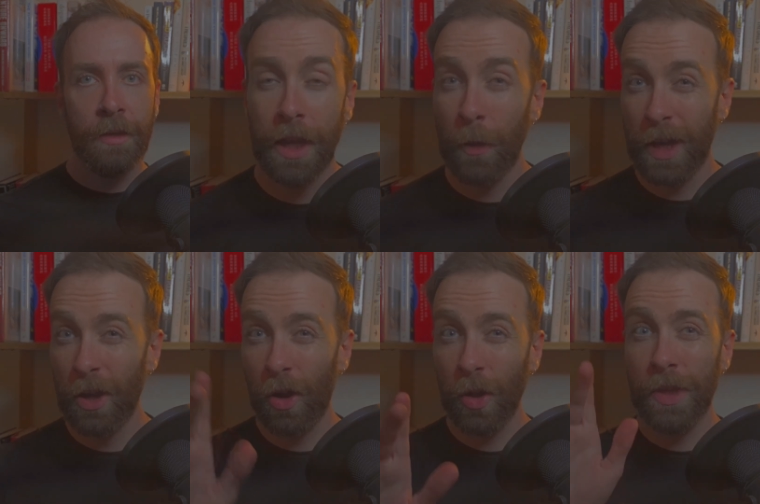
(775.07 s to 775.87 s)
Now, we can
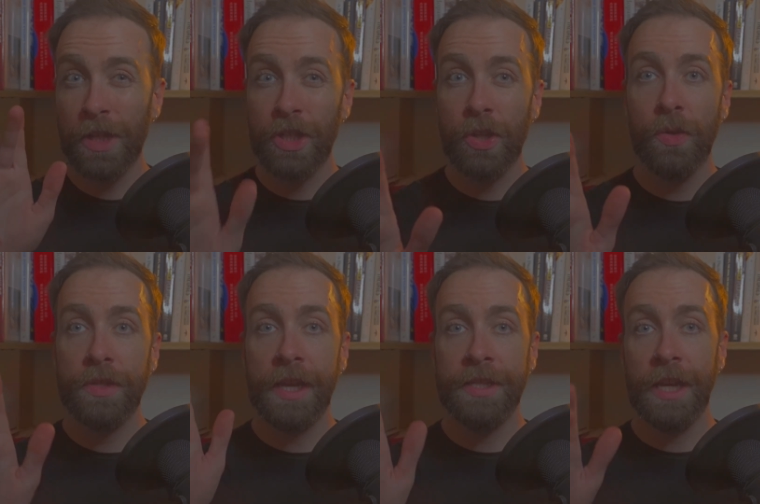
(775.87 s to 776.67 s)
always
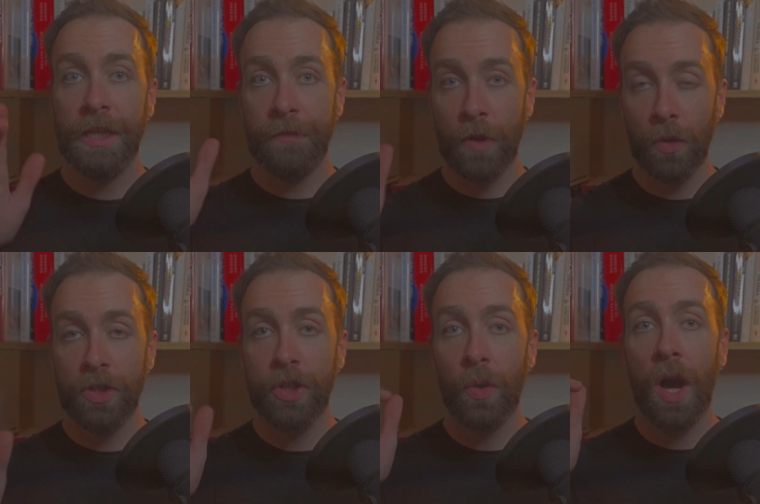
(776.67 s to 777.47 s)
use executive
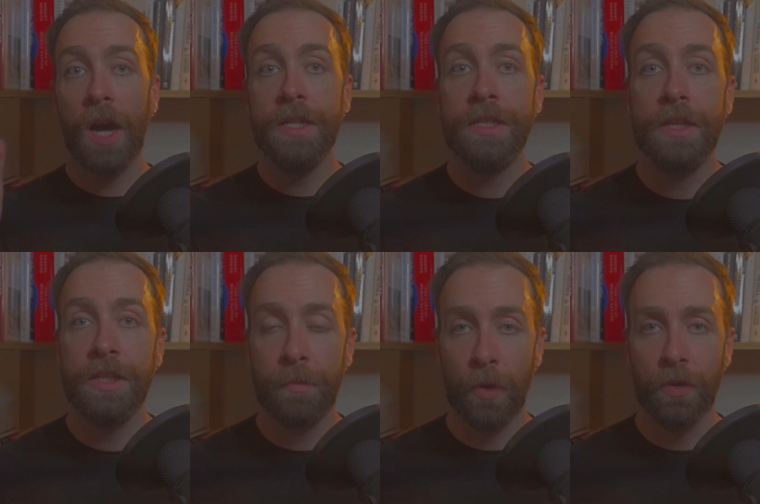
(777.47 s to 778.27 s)
coach Joe
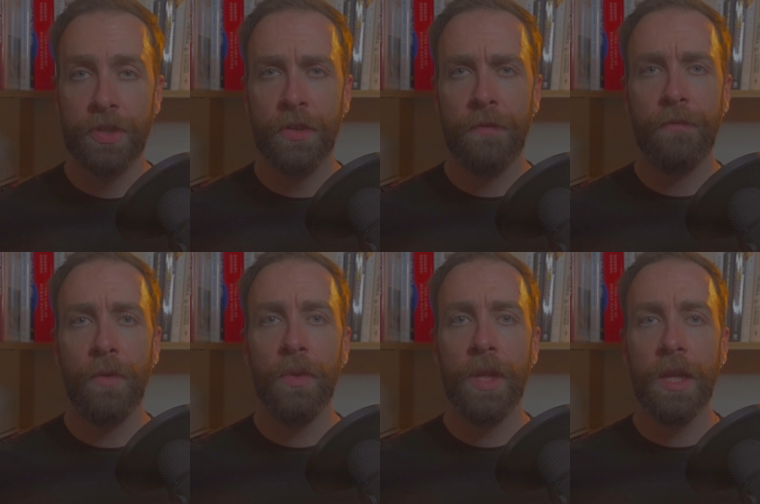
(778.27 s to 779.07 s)
Hudson's approach to
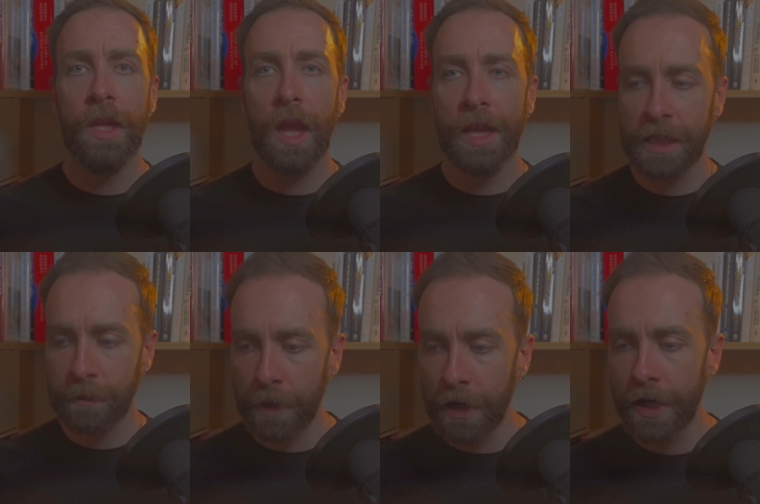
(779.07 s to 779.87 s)
fully
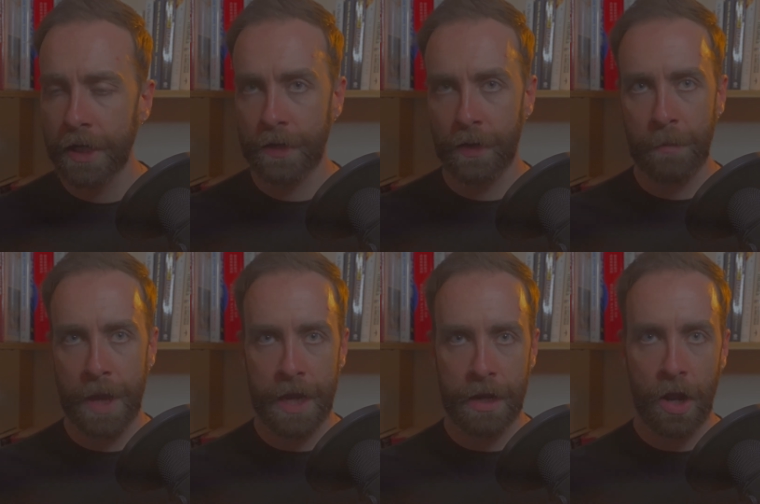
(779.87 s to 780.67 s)
experience the
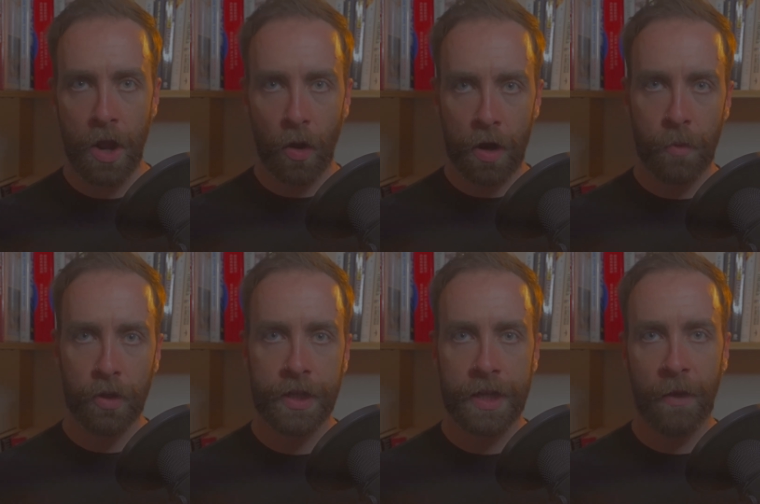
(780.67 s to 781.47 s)
pain or
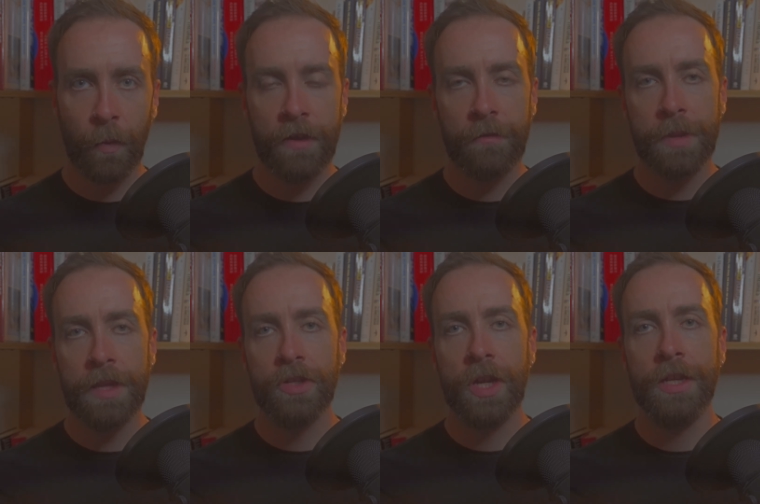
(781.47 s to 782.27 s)
emotion that we have
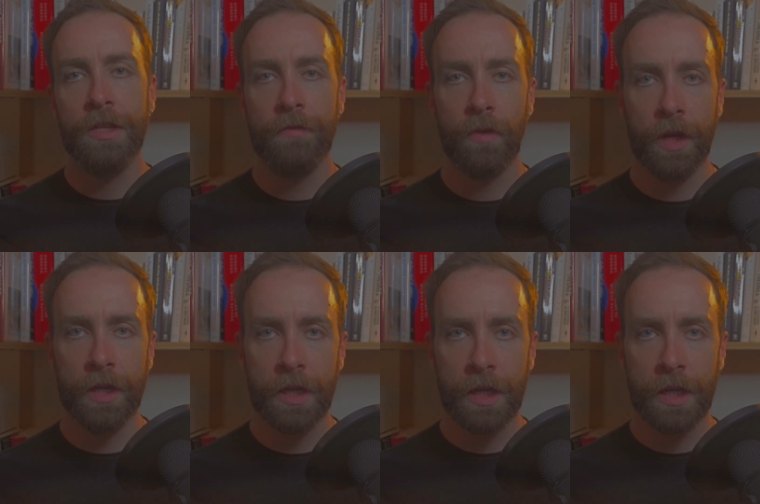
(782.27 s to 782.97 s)
been trying to avoid.